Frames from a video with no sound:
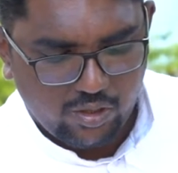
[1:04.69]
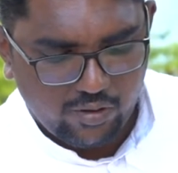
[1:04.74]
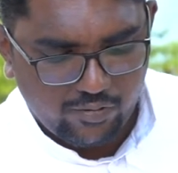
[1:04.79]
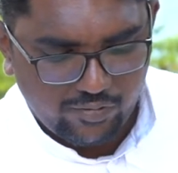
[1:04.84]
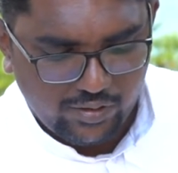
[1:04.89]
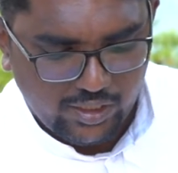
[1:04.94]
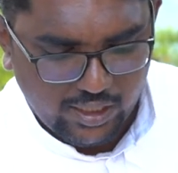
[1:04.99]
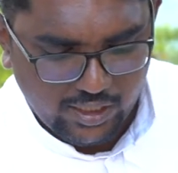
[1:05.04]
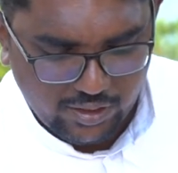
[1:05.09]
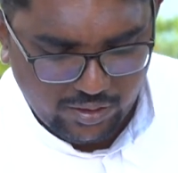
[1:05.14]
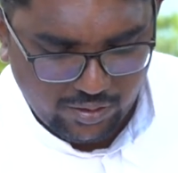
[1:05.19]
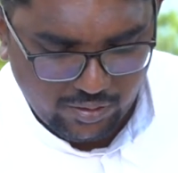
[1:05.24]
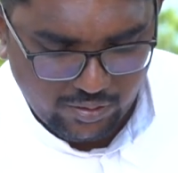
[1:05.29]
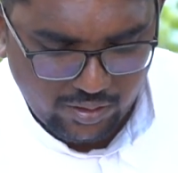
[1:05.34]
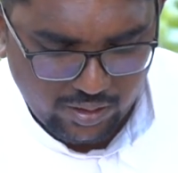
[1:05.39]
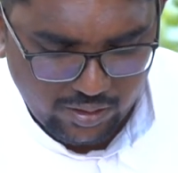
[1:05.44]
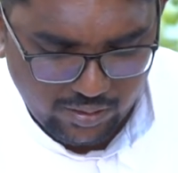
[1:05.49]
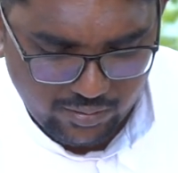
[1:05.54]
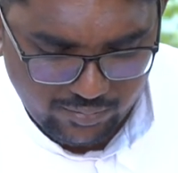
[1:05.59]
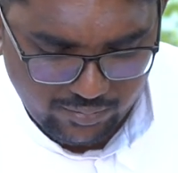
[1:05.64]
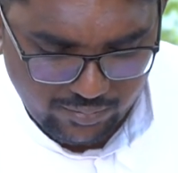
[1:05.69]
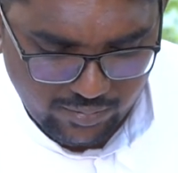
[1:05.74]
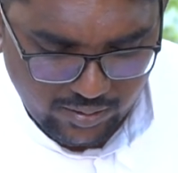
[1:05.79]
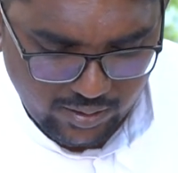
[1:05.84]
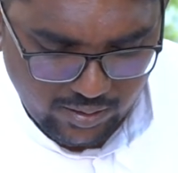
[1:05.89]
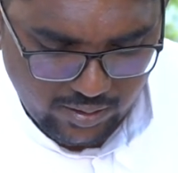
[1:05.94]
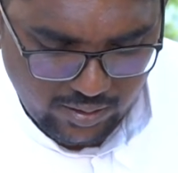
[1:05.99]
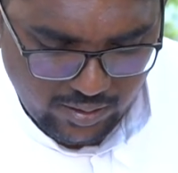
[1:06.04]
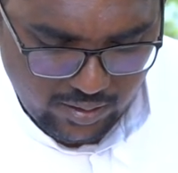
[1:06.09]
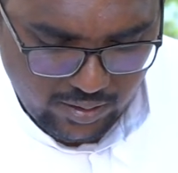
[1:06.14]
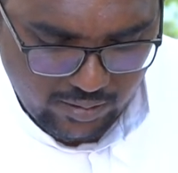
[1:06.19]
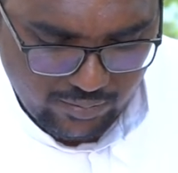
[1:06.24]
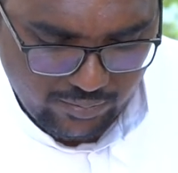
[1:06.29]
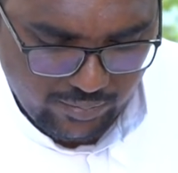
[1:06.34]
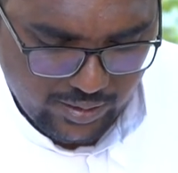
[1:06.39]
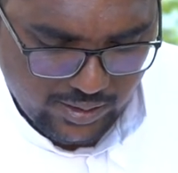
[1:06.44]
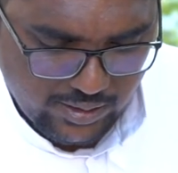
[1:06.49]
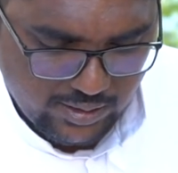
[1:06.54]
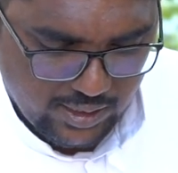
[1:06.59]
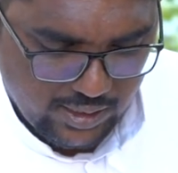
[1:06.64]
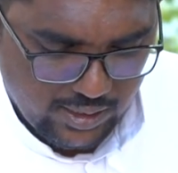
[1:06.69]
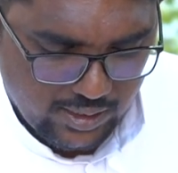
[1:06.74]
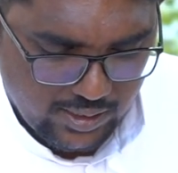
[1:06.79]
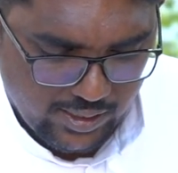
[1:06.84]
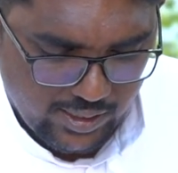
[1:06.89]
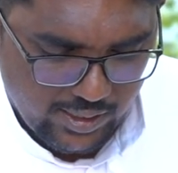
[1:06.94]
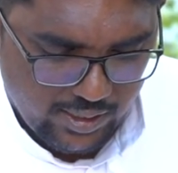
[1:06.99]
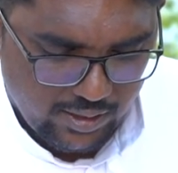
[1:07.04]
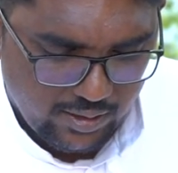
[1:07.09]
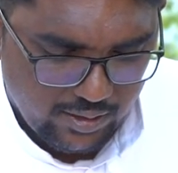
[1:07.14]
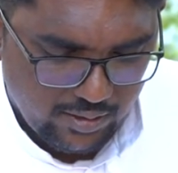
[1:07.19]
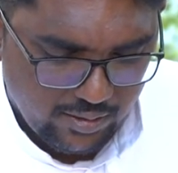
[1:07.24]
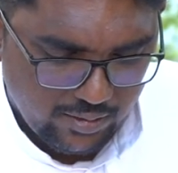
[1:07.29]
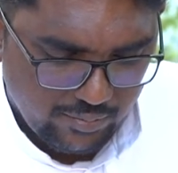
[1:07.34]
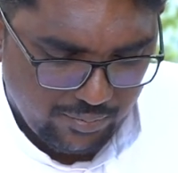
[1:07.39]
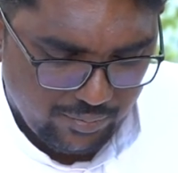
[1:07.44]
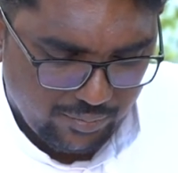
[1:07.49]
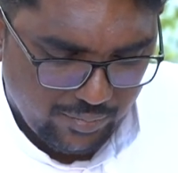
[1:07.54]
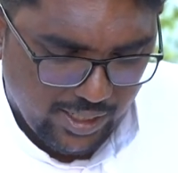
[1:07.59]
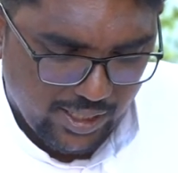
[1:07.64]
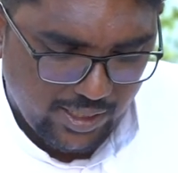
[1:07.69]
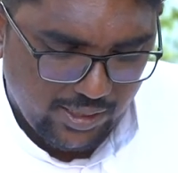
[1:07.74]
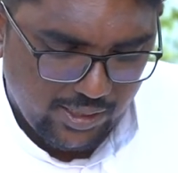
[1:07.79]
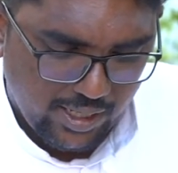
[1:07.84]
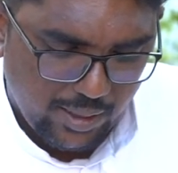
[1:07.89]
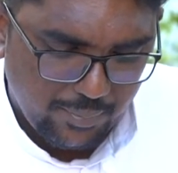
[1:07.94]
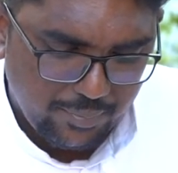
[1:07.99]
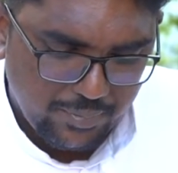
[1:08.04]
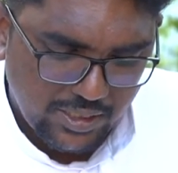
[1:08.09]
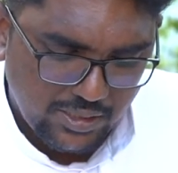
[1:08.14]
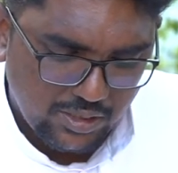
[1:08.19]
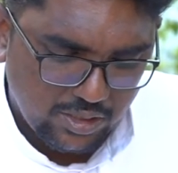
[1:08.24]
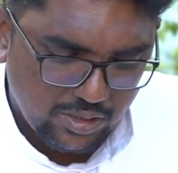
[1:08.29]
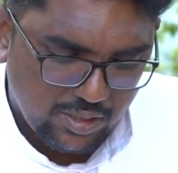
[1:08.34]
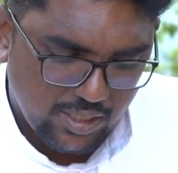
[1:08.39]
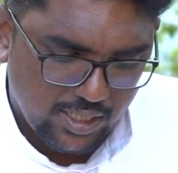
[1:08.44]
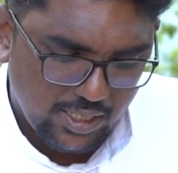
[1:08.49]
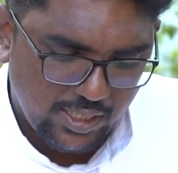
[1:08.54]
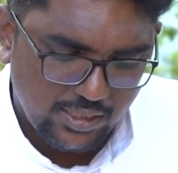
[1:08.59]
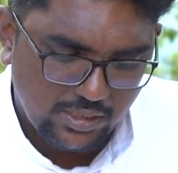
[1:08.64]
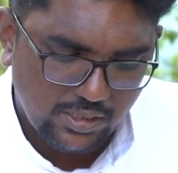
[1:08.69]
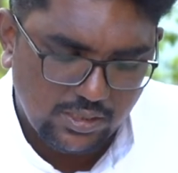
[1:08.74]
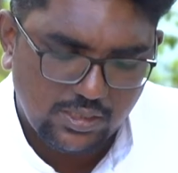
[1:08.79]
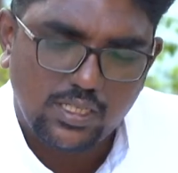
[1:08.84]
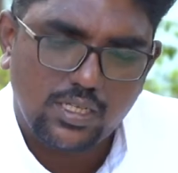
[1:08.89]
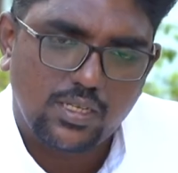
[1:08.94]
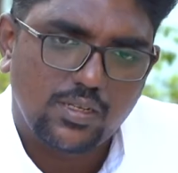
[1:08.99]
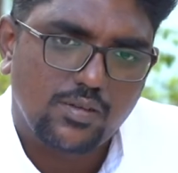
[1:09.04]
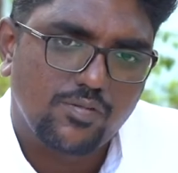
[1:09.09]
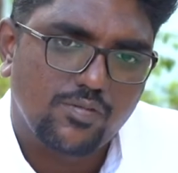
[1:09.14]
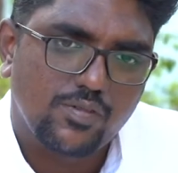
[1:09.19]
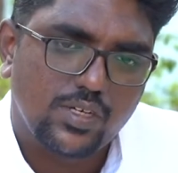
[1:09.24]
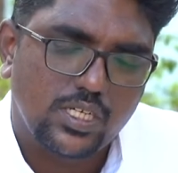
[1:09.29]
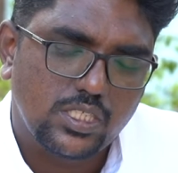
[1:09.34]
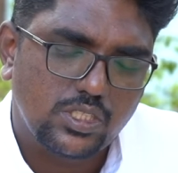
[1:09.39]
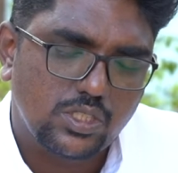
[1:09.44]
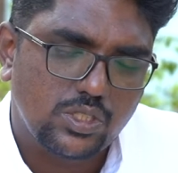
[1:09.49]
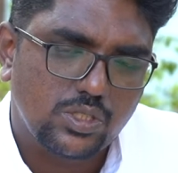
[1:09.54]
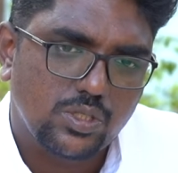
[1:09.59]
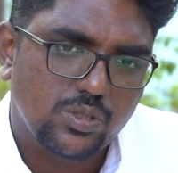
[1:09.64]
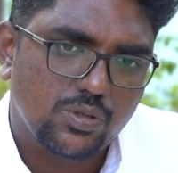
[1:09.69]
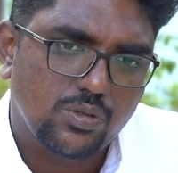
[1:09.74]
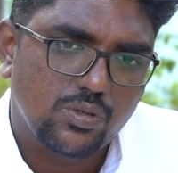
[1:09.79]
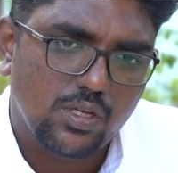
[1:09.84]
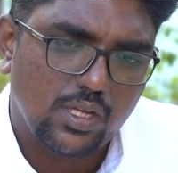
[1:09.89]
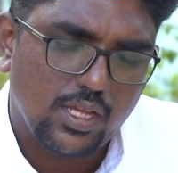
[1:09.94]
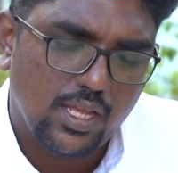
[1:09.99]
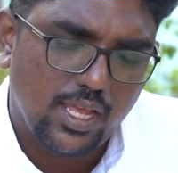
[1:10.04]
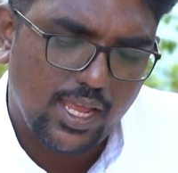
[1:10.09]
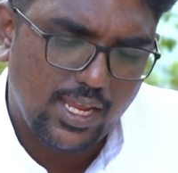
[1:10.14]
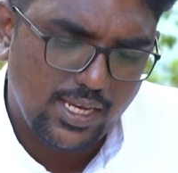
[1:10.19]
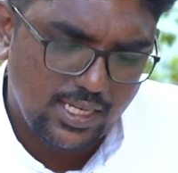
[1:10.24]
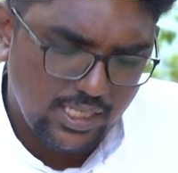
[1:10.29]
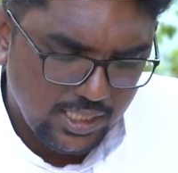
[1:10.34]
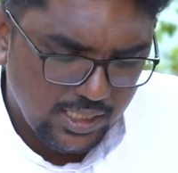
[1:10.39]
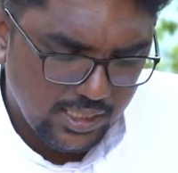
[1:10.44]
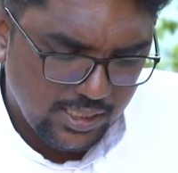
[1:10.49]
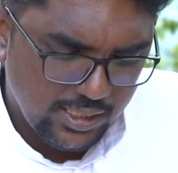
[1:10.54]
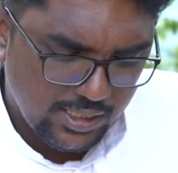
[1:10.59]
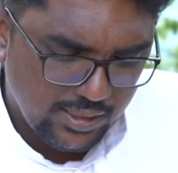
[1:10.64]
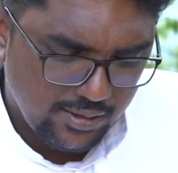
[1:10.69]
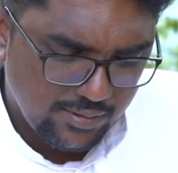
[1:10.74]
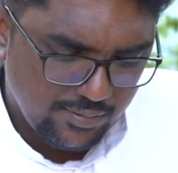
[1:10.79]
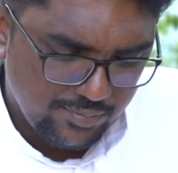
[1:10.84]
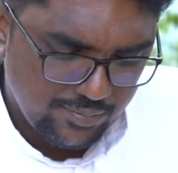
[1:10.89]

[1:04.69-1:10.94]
of Gertrude, Mechtilde made rapid strides in virtue and learning.